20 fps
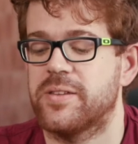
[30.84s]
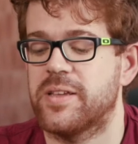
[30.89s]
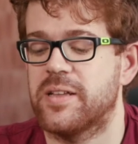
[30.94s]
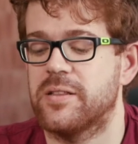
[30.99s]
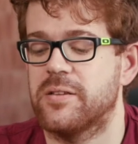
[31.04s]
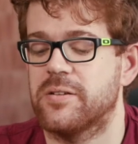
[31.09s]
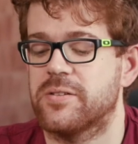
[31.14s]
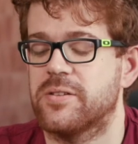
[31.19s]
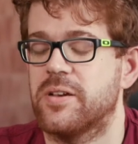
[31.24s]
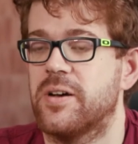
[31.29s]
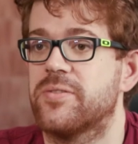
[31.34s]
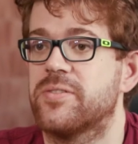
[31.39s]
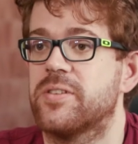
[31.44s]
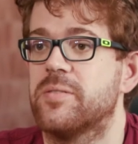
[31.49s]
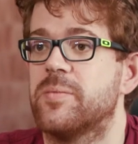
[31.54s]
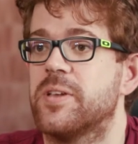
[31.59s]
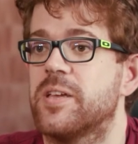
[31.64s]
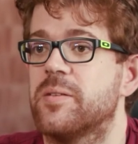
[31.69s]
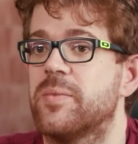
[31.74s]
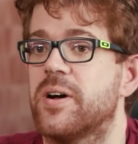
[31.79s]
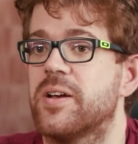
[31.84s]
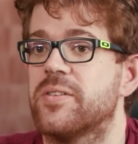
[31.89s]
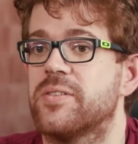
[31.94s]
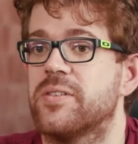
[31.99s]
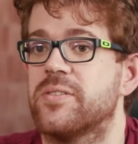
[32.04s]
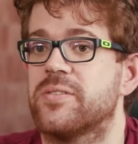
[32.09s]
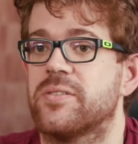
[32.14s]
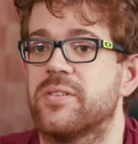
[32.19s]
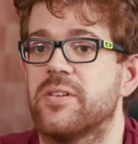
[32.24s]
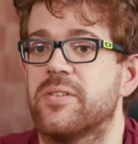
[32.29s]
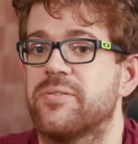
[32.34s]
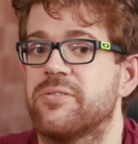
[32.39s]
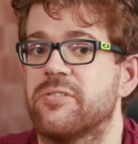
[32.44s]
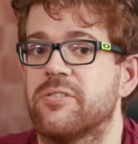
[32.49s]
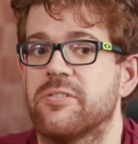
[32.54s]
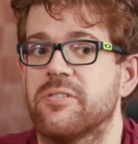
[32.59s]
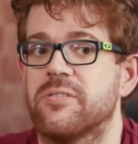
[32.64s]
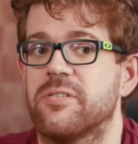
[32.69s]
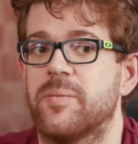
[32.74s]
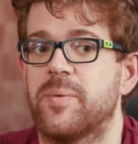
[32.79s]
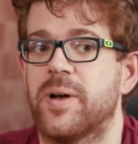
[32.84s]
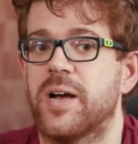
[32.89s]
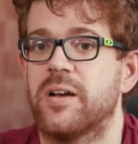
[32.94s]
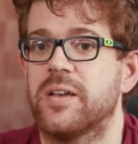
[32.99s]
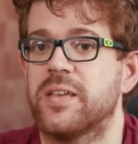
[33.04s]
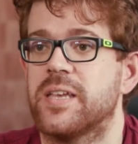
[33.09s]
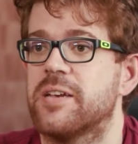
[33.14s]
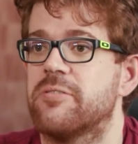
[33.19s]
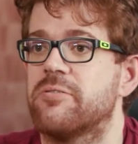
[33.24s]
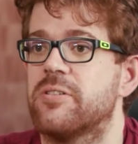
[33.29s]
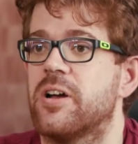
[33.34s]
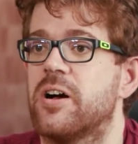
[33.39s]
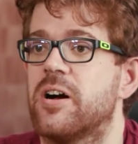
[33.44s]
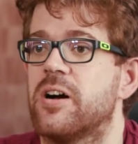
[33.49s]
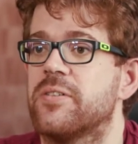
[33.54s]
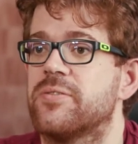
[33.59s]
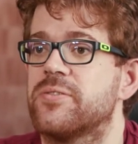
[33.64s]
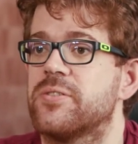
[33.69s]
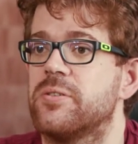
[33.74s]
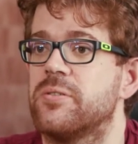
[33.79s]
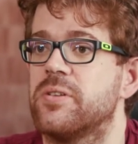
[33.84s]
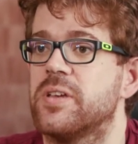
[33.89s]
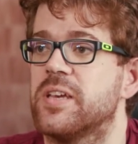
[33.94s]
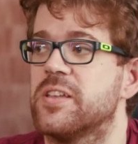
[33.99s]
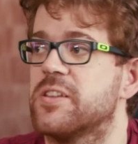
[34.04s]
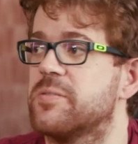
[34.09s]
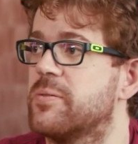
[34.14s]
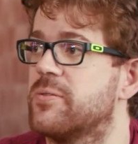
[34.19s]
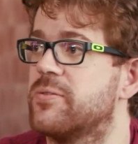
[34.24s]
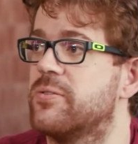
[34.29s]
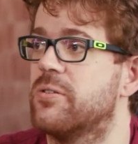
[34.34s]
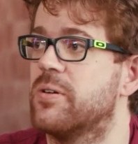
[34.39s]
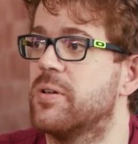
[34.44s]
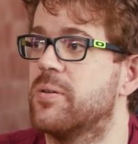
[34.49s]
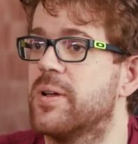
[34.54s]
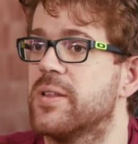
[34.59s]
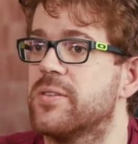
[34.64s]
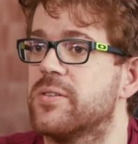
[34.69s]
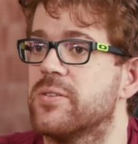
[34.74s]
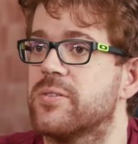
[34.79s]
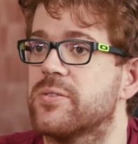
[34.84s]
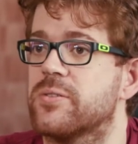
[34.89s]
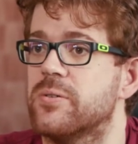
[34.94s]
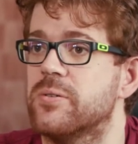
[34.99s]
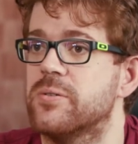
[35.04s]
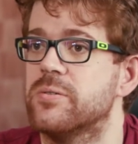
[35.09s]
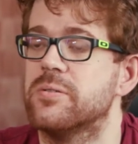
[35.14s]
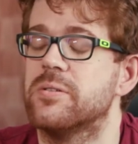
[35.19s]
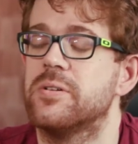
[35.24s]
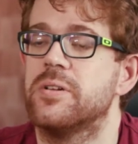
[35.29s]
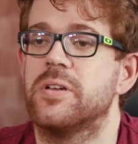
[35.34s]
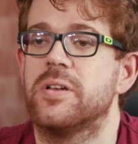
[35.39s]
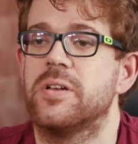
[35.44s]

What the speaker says: dad looked after me and my sister for about a year and a half, 2 years before he went to school.